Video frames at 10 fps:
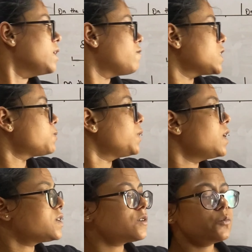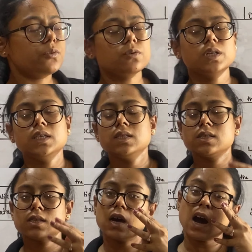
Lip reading: Respiratory proteins